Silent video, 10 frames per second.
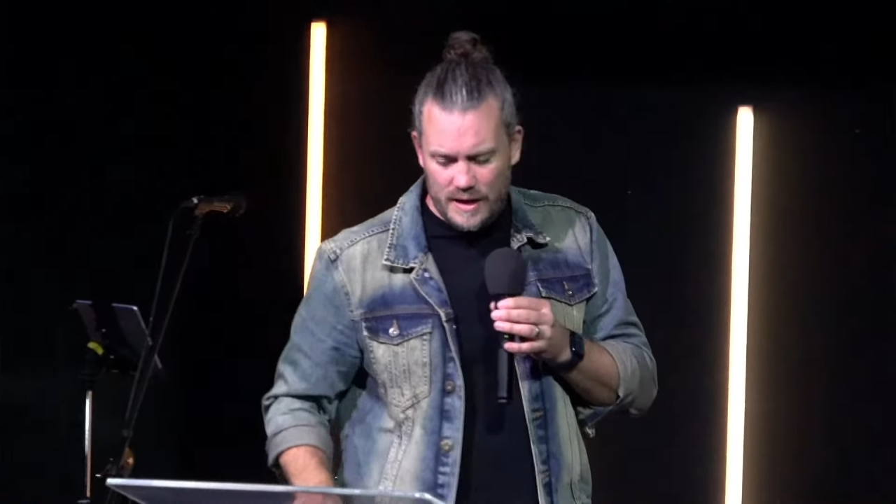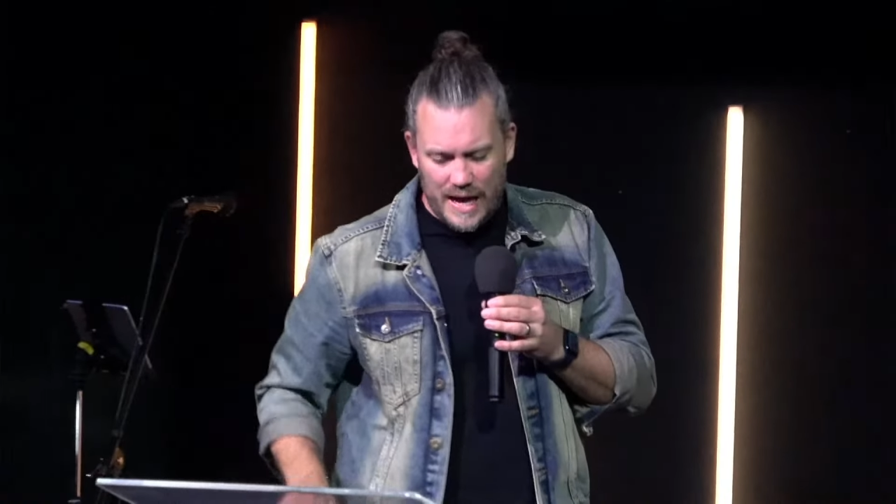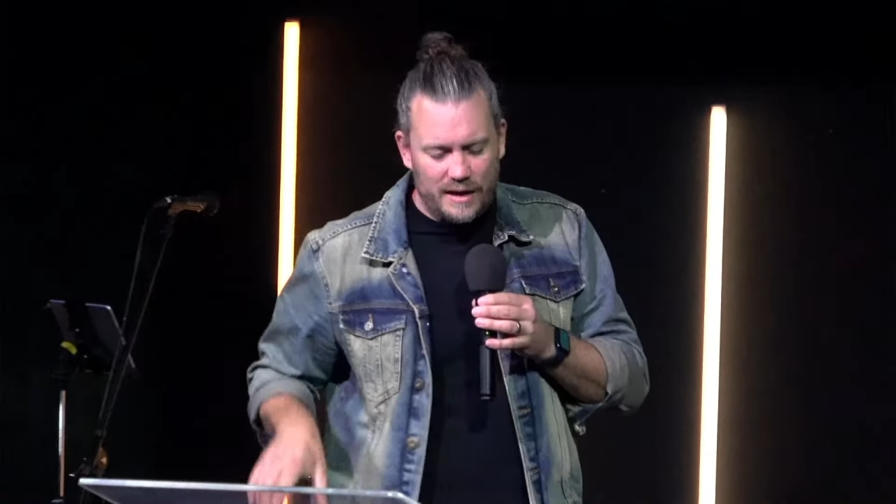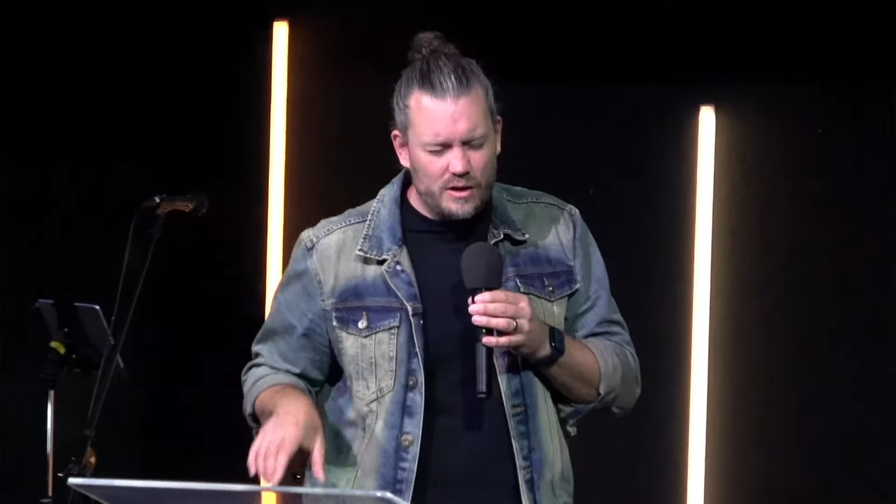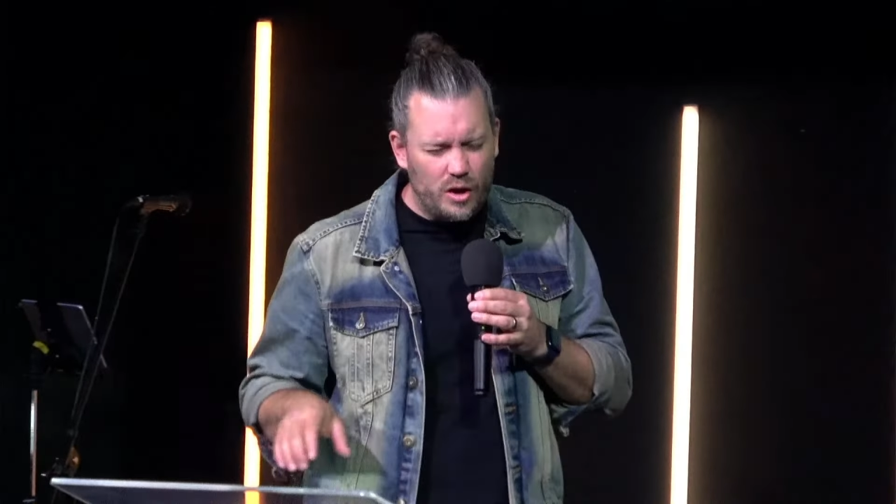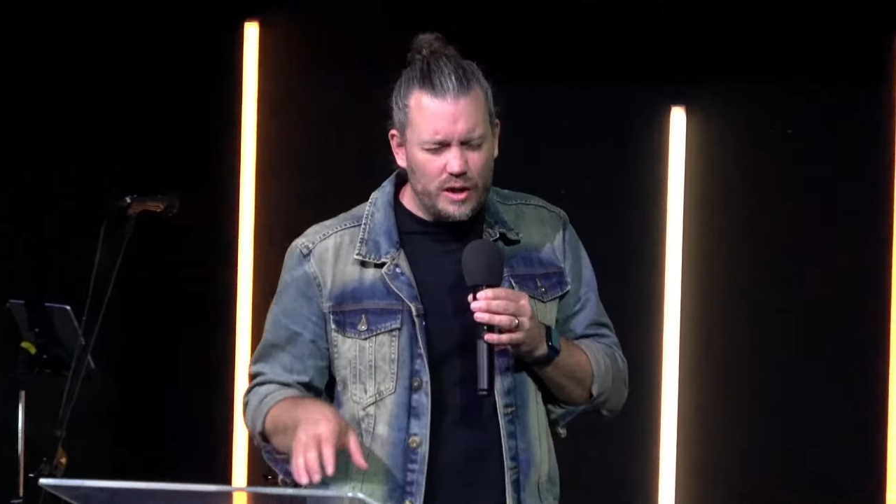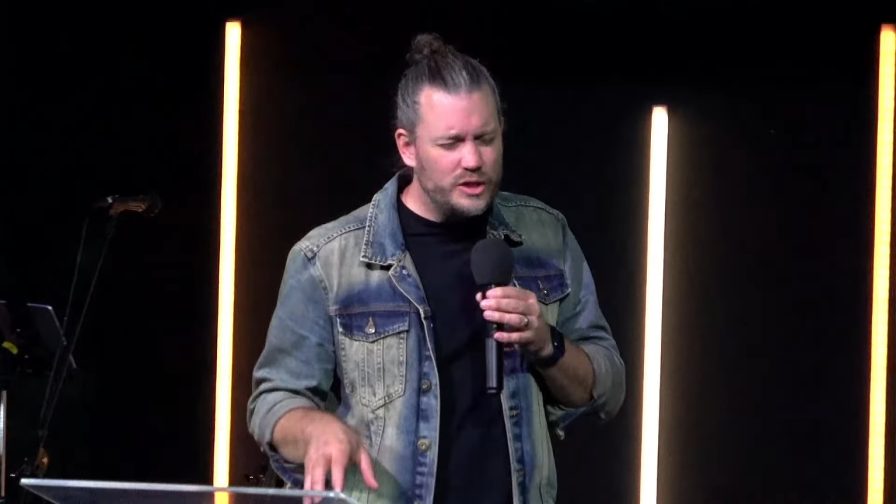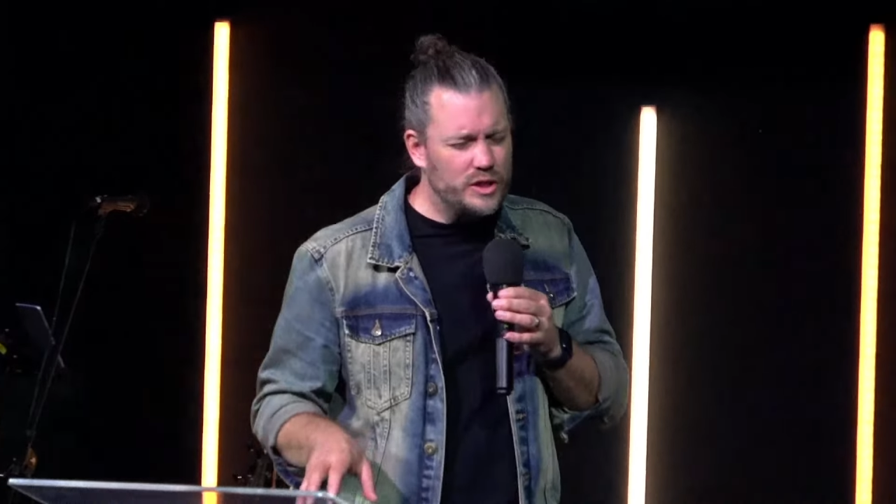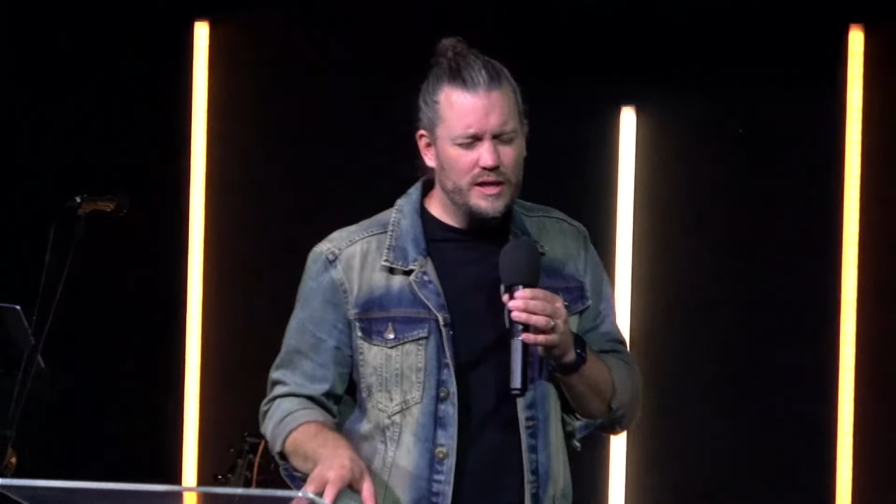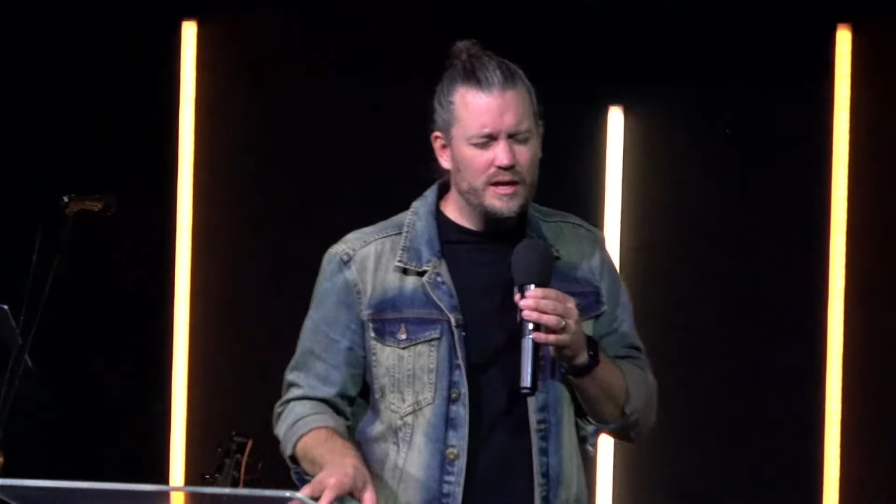
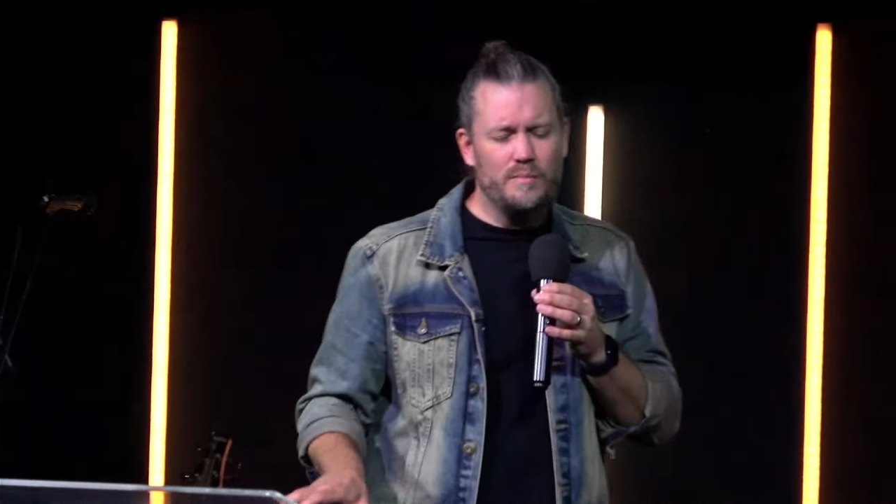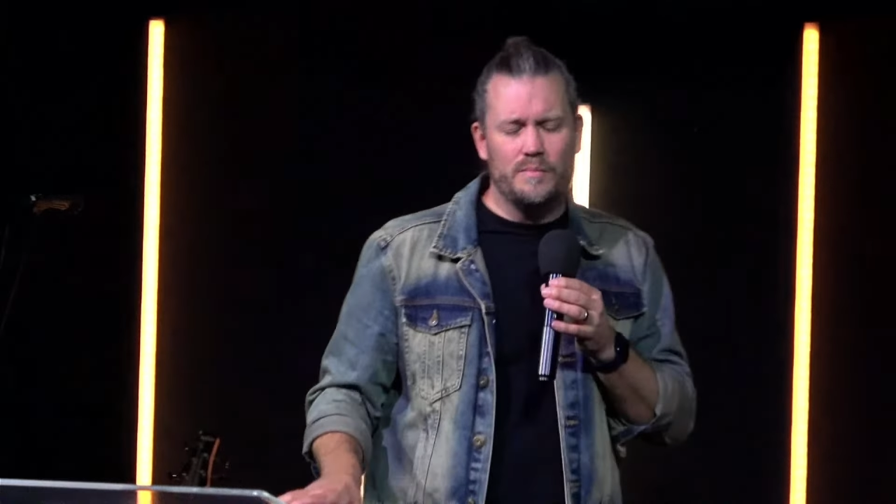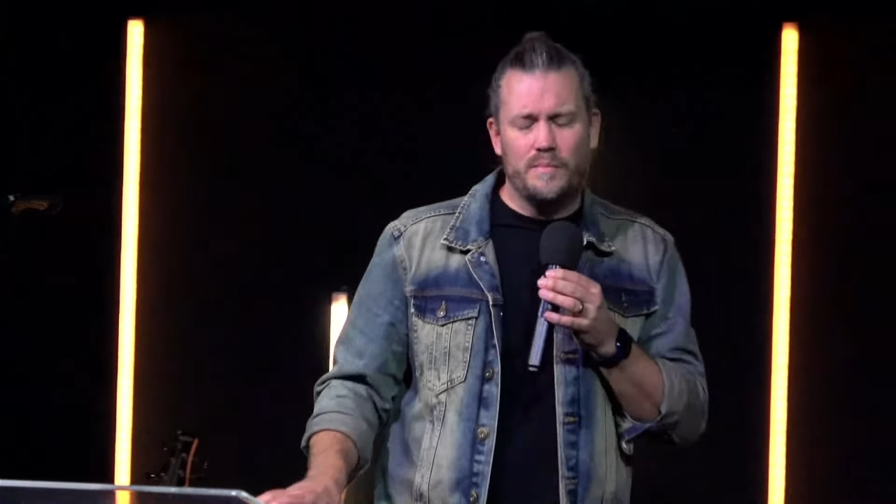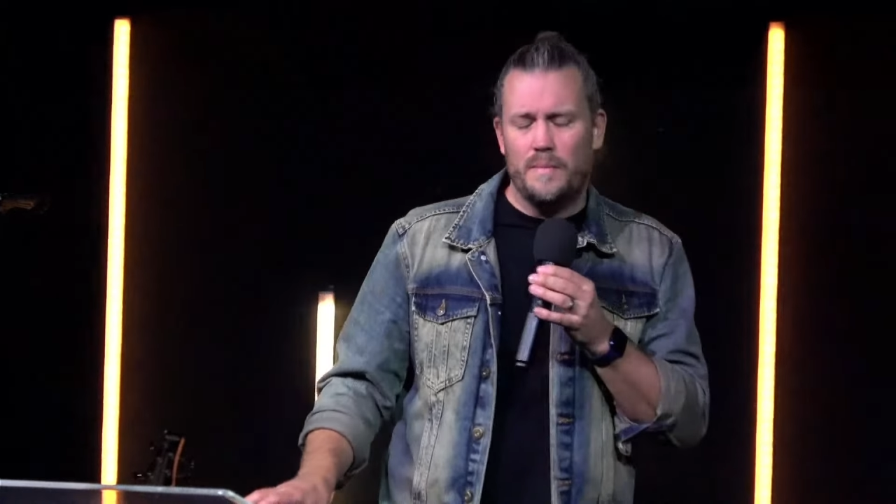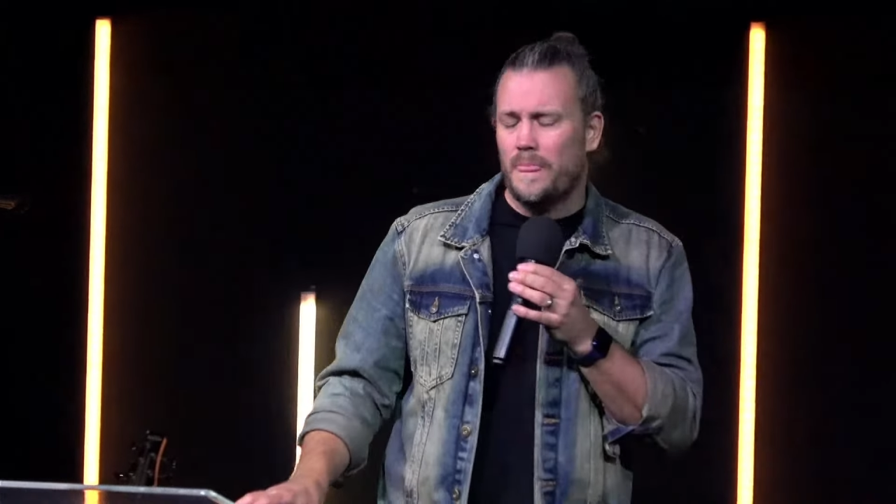acknowledging Him